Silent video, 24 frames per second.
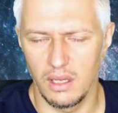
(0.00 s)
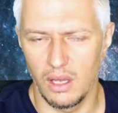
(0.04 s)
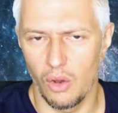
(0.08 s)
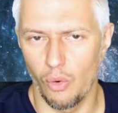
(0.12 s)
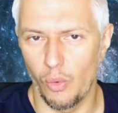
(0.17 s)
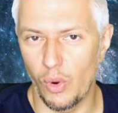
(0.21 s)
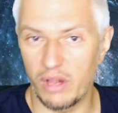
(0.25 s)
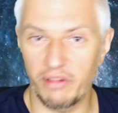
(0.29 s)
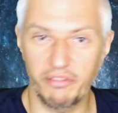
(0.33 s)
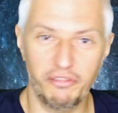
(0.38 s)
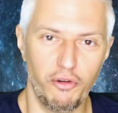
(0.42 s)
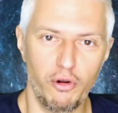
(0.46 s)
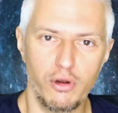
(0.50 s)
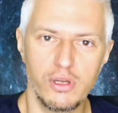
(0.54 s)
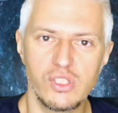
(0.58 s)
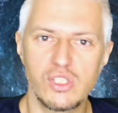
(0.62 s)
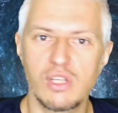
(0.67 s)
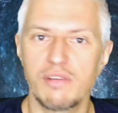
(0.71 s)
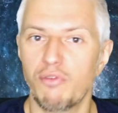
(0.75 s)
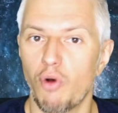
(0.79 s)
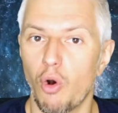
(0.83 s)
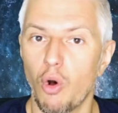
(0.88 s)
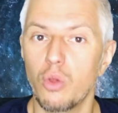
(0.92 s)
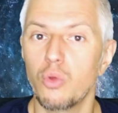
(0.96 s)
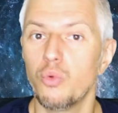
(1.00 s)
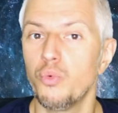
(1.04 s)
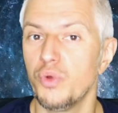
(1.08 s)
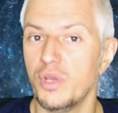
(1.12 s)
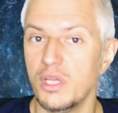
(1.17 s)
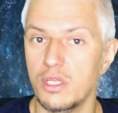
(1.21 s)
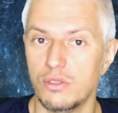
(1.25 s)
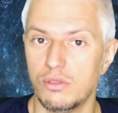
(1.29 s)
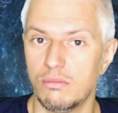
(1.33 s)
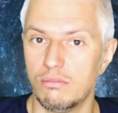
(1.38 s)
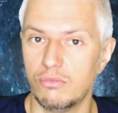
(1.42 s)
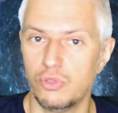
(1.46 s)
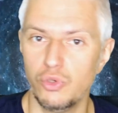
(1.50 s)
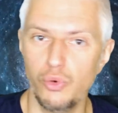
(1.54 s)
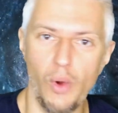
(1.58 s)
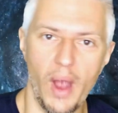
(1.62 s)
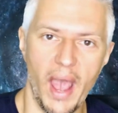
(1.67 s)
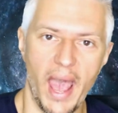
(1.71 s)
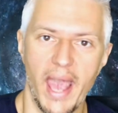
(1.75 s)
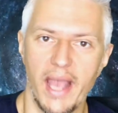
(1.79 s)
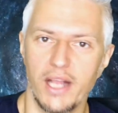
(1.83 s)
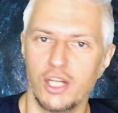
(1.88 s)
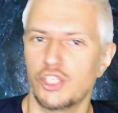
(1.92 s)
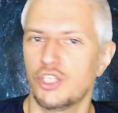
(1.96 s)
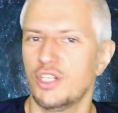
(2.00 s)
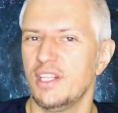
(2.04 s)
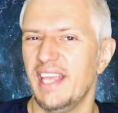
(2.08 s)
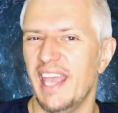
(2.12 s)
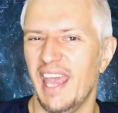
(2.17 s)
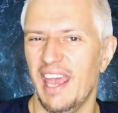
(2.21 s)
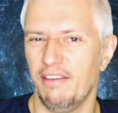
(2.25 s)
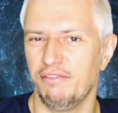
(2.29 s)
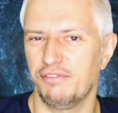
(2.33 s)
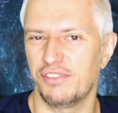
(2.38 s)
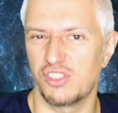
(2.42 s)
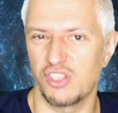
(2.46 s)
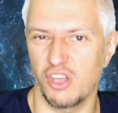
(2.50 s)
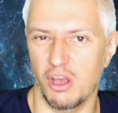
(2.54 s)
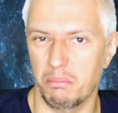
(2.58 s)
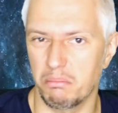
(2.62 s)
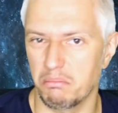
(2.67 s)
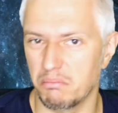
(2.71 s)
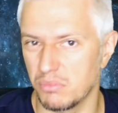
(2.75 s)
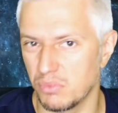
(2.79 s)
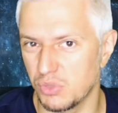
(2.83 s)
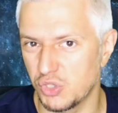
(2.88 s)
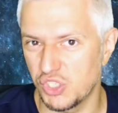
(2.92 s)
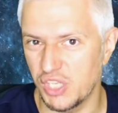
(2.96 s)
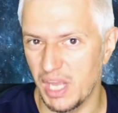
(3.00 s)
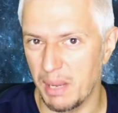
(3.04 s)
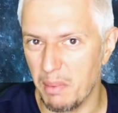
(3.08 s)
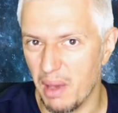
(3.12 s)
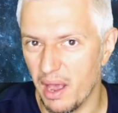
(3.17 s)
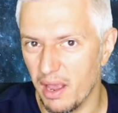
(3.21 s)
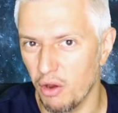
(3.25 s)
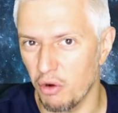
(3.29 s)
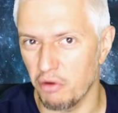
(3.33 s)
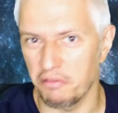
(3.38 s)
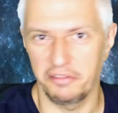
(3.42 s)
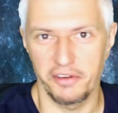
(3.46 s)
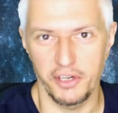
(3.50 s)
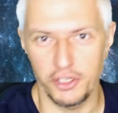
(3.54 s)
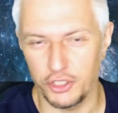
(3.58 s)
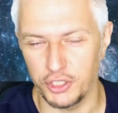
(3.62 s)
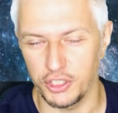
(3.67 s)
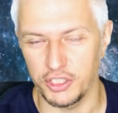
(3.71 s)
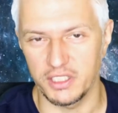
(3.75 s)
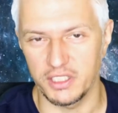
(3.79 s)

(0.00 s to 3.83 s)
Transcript: Well, first of all, we do actually have some semi-official